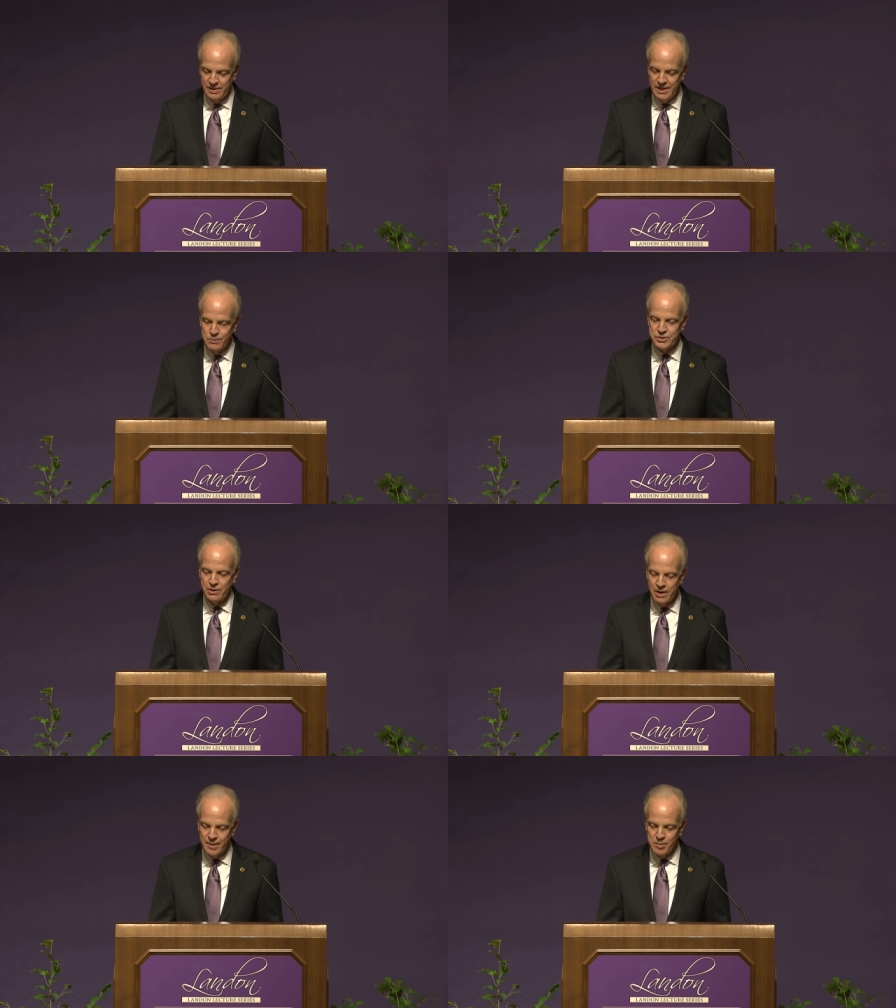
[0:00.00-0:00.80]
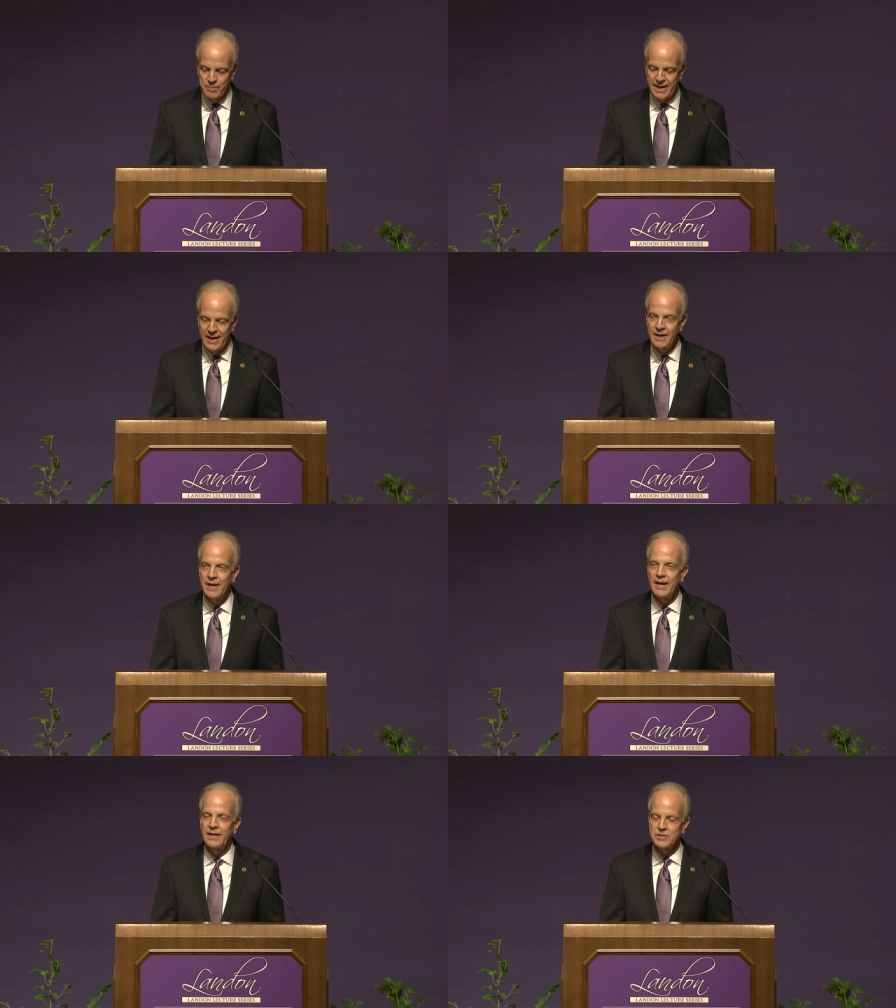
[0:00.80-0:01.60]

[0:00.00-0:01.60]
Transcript: He was an honorable man and